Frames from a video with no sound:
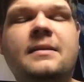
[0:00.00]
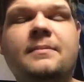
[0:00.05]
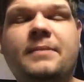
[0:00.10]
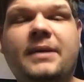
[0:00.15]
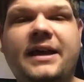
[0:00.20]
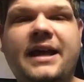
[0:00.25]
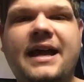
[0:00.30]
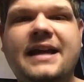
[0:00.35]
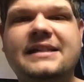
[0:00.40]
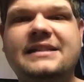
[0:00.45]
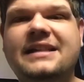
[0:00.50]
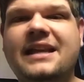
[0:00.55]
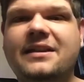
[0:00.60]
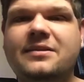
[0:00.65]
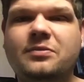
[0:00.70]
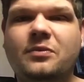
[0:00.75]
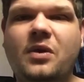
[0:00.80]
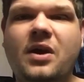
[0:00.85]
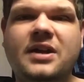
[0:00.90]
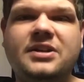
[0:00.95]
But guys, thanks
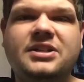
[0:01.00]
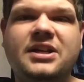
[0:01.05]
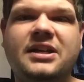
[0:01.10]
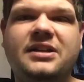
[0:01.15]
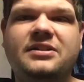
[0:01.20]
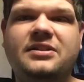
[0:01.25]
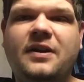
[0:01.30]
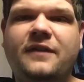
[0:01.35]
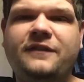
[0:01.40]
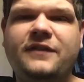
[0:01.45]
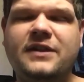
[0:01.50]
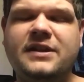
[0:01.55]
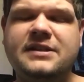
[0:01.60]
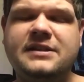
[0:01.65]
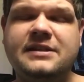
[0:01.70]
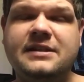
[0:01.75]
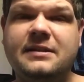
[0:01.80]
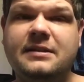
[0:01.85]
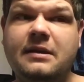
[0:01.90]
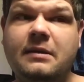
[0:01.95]
for watching. Don't forget
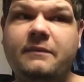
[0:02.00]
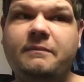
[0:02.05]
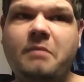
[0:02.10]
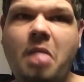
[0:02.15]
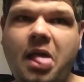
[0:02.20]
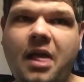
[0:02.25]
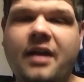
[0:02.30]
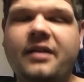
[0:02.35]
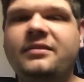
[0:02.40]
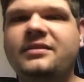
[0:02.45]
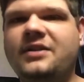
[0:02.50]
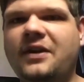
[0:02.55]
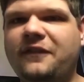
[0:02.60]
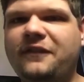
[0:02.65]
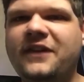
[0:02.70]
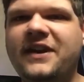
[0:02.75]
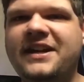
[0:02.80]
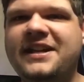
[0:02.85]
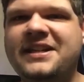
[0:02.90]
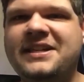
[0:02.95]

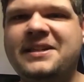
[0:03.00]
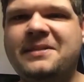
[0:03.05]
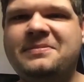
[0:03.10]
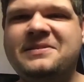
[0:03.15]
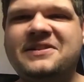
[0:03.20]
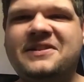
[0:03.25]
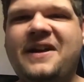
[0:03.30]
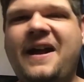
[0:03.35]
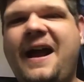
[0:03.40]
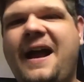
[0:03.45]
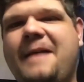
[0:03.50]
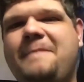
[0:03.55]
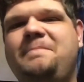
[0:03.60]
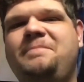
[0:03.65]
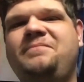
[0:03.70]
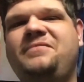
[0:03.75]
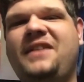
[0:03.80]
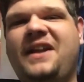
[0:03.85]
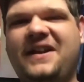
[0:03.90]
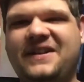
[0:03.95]
to
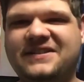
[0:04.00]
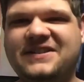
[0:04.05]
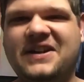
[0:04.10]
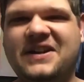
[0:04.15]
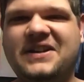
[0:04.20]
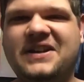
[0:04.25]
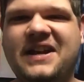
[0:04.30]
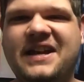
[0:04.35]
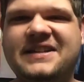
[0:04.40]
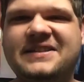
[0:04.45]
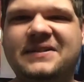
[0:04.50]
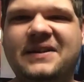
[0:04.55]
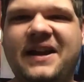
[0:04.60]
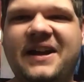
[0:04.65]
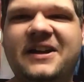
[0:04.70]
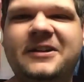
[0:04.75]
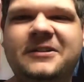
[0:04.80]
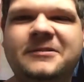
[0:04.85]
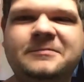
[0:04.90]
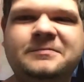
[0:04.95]
subscribe. I'll talk to you guys
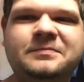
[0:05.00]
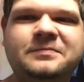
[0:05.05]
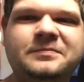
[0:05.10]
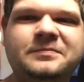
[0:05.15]
later.